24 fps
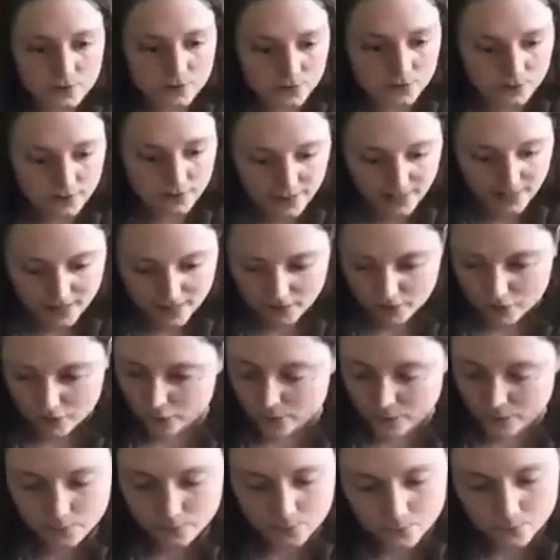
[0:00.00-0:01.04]
so I can go
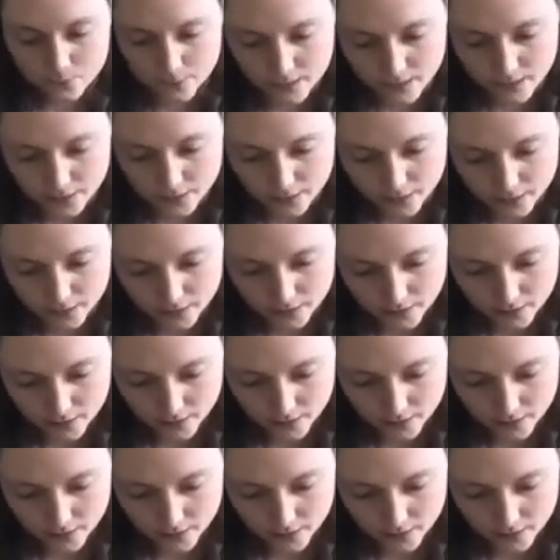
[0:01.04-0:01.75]
bigger.